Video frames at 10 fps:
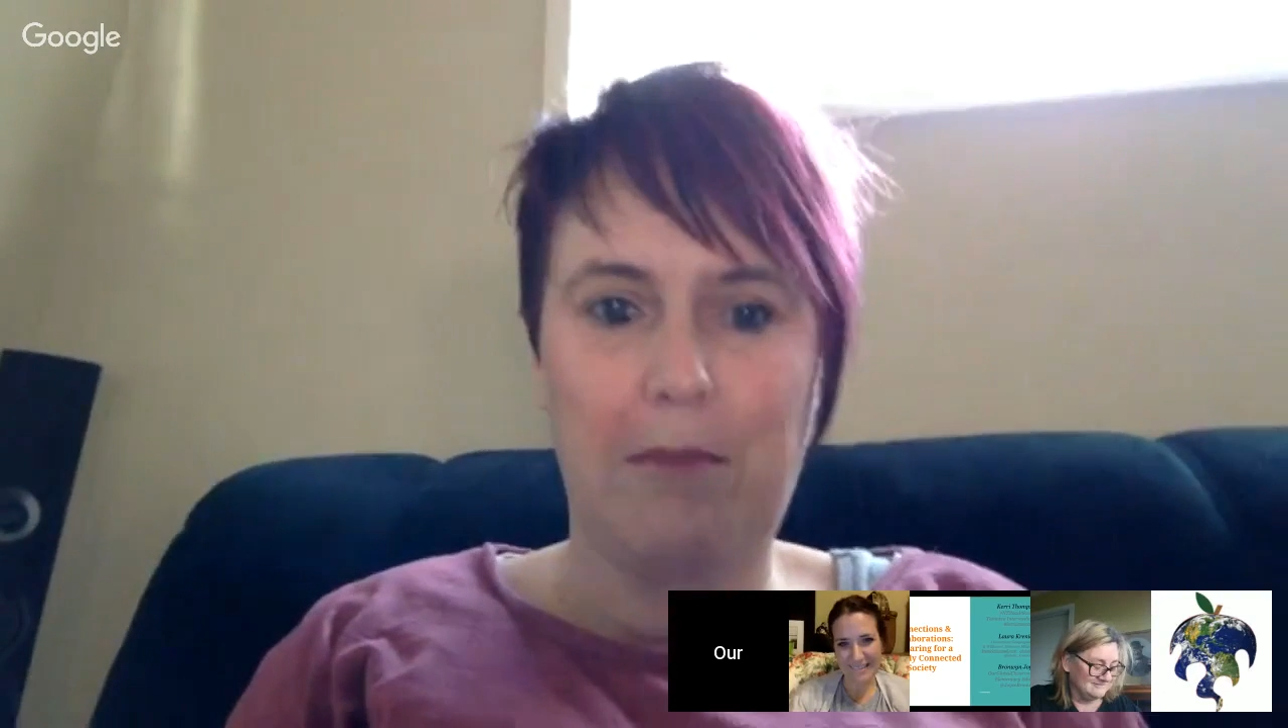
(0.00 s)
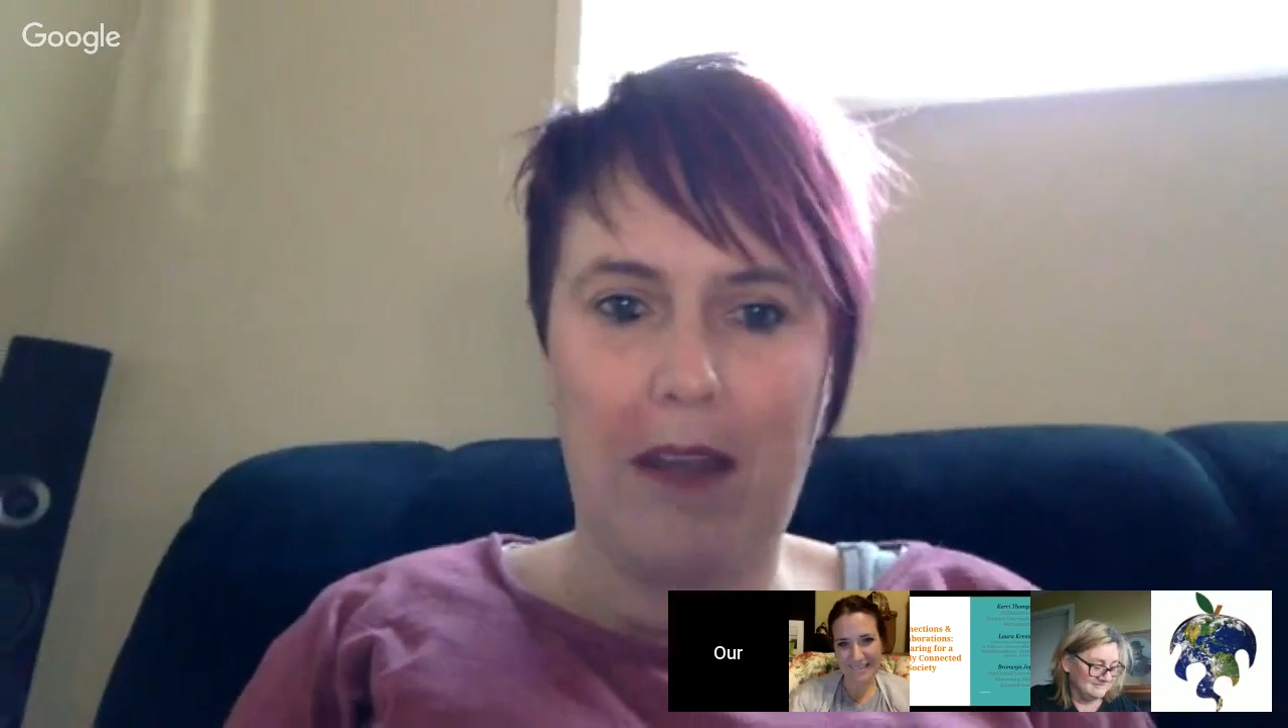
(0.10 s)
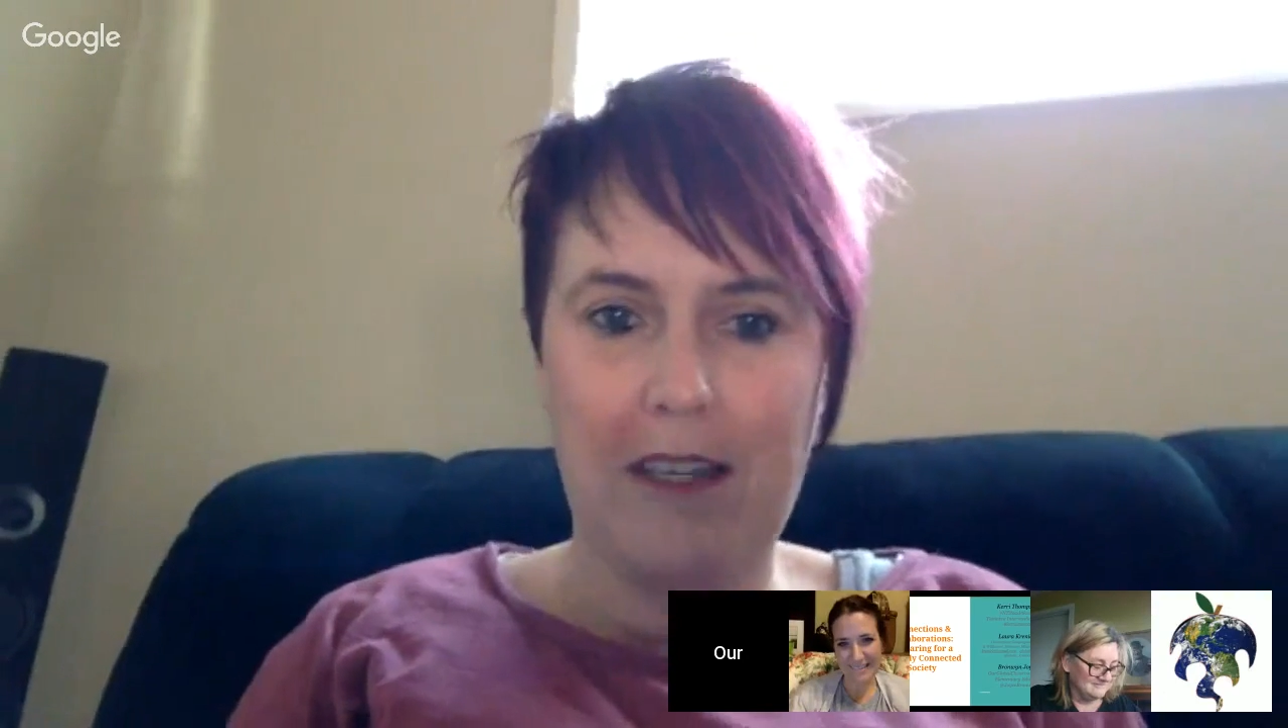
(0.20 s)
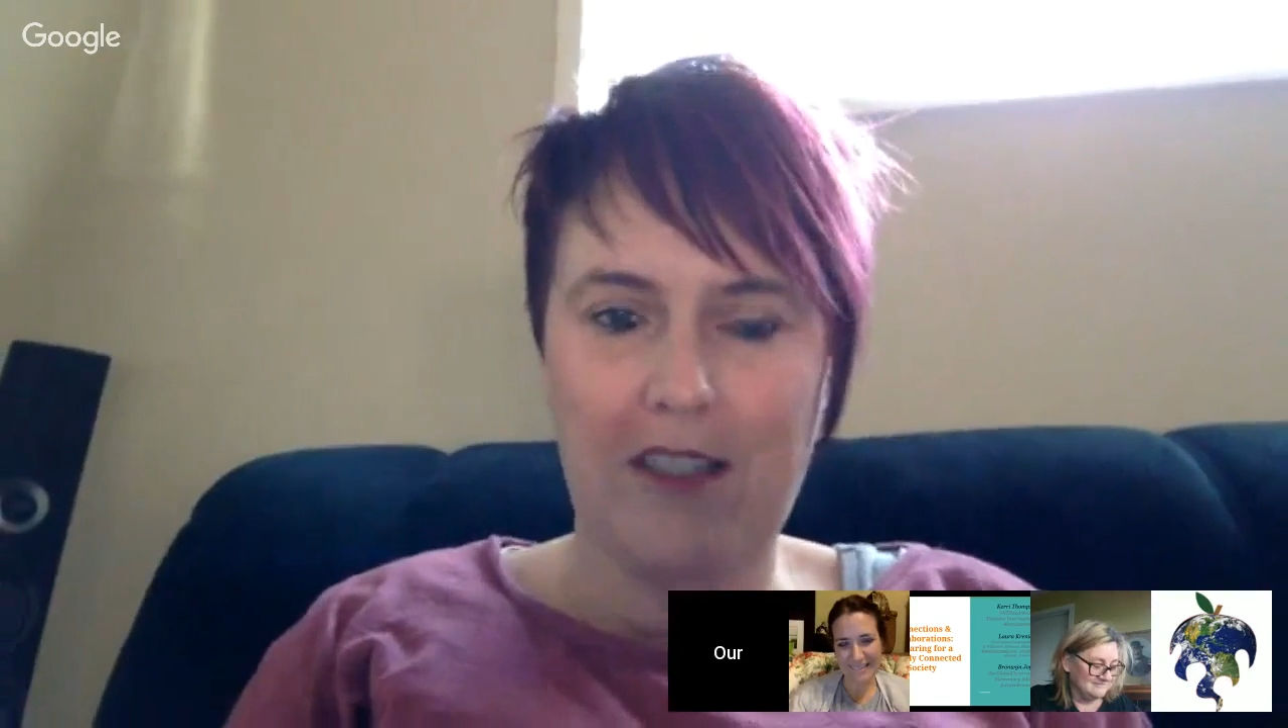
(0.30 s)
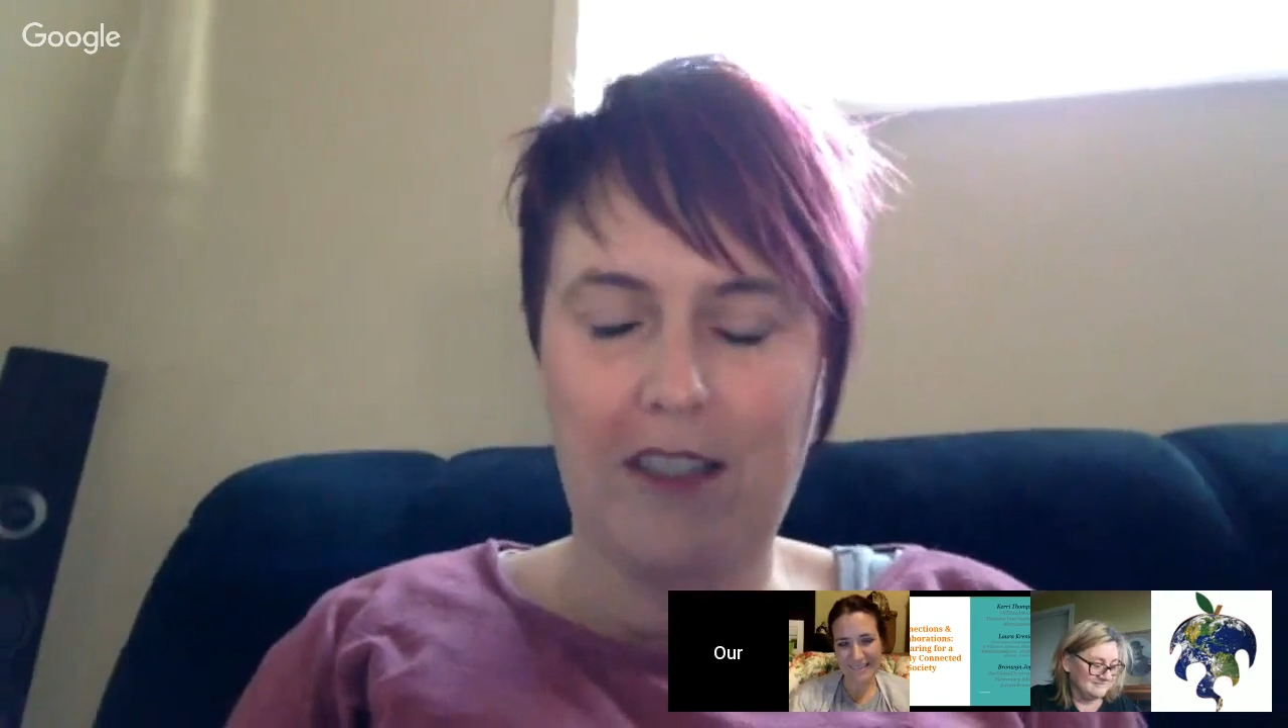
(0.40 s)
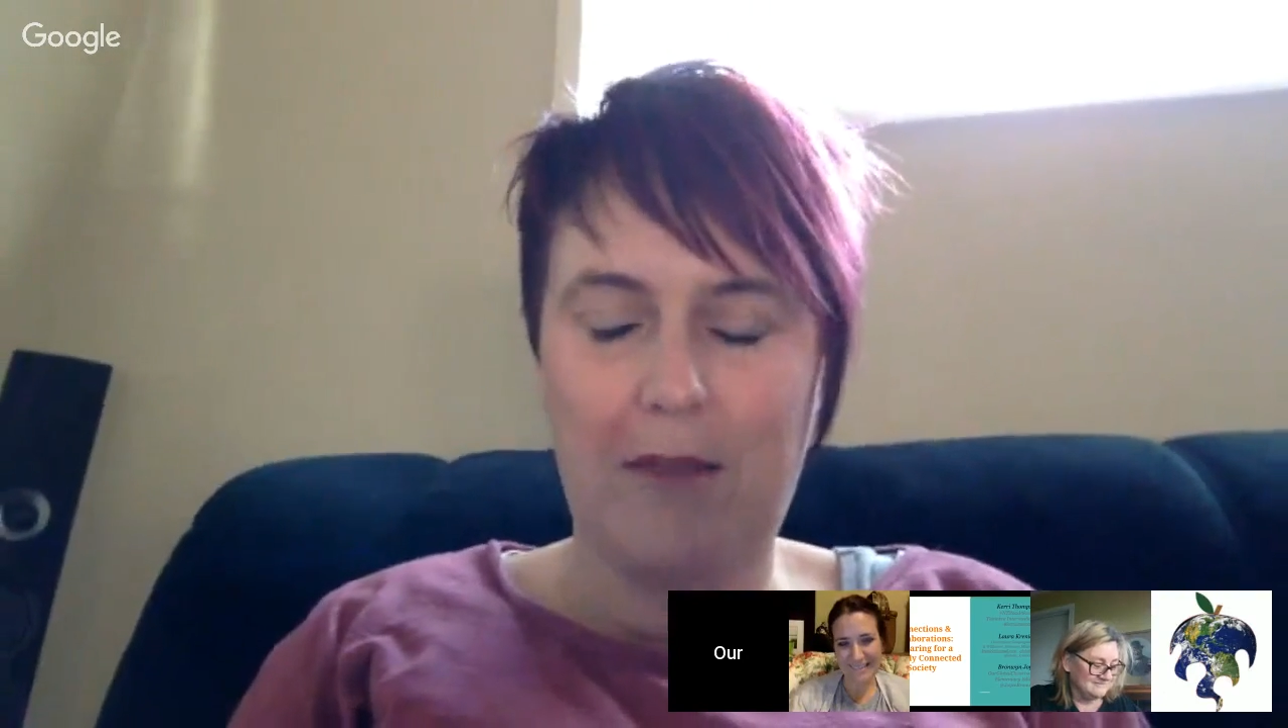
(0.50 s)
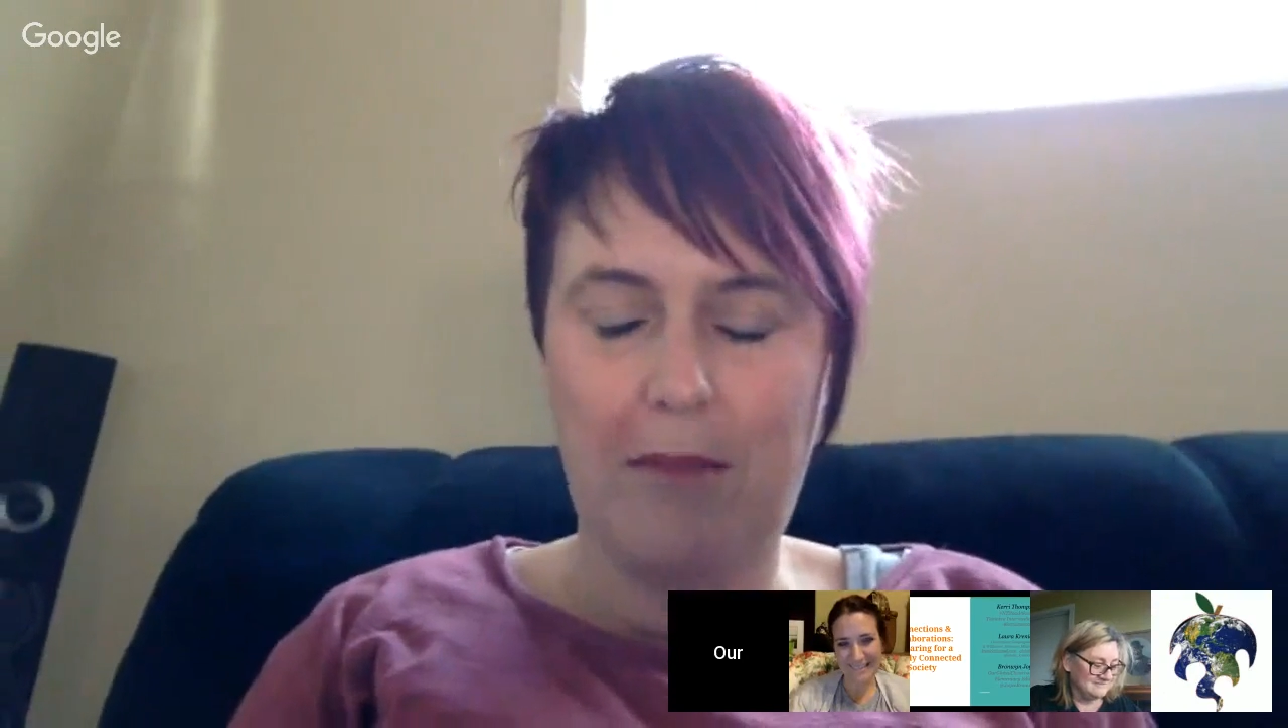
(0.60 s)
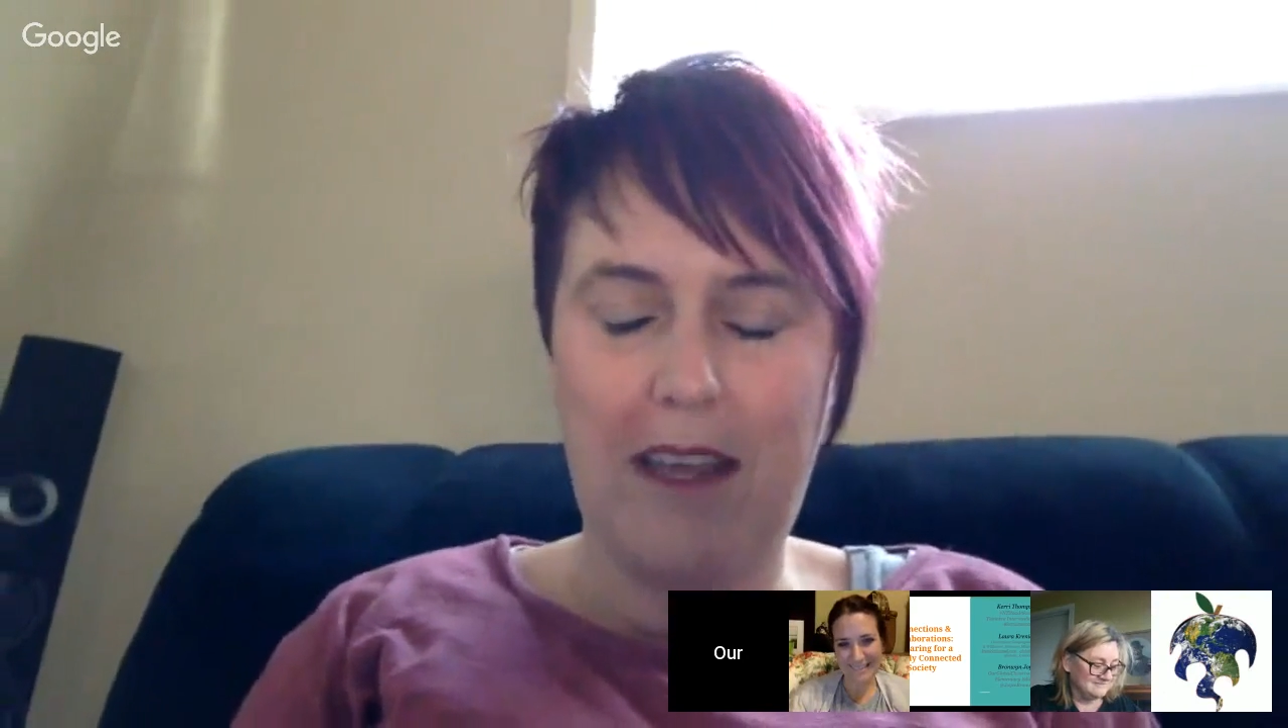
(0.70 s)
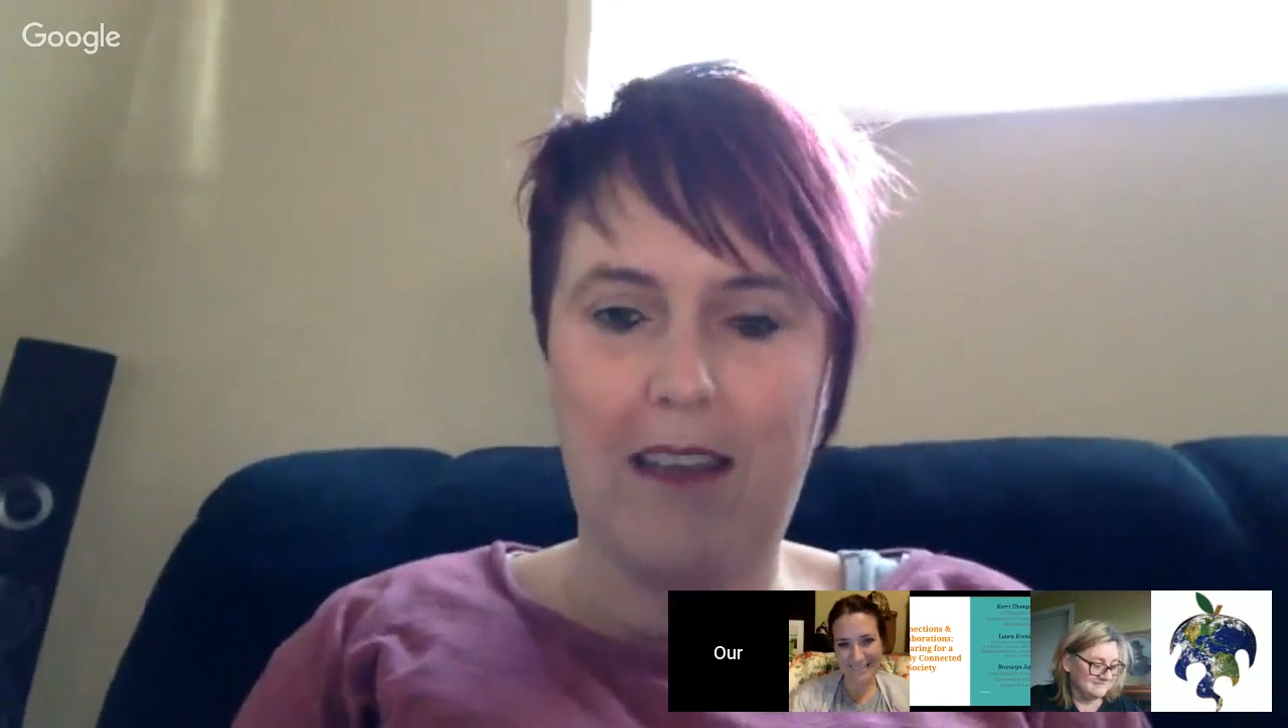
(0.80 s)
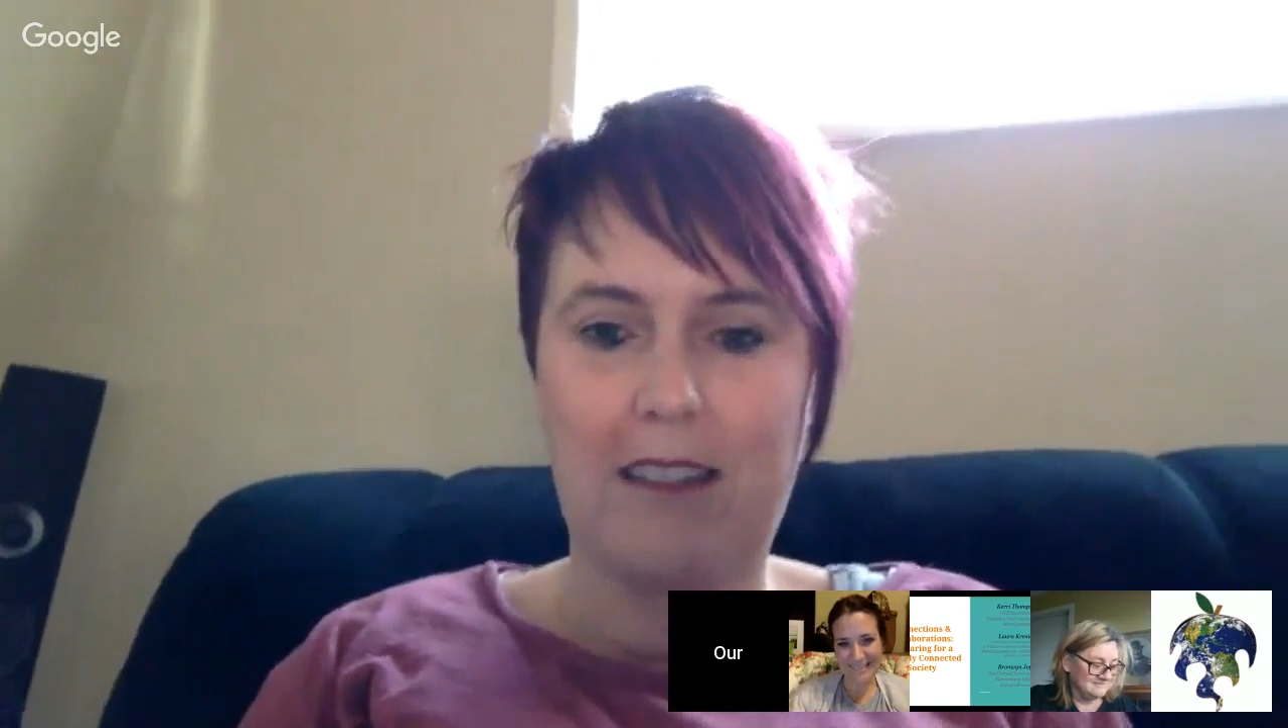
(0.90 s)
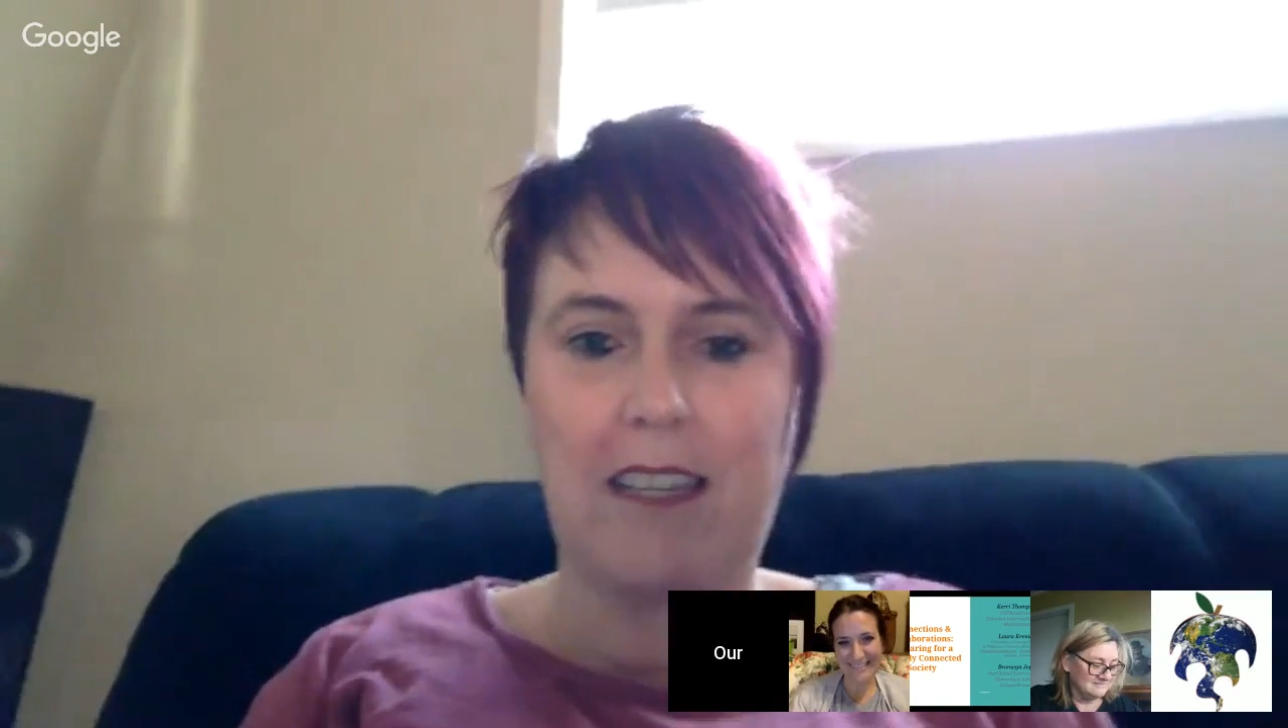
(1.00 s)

passionate about